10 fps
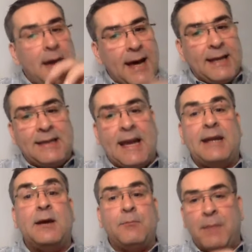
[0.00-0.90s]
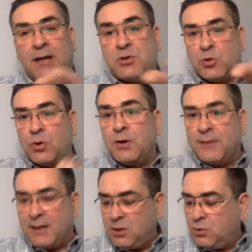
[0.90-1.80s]
And again, make sure
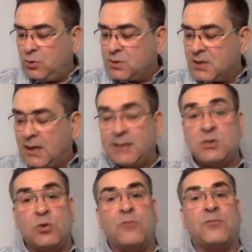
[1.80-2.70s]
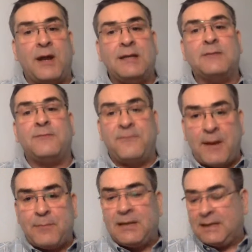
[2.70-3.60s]
that you utilize your friend and
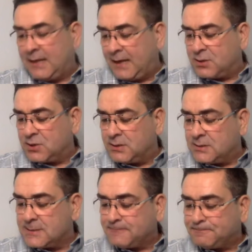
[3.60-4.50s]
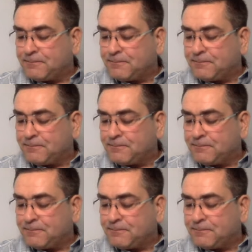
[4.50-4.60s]
family connections.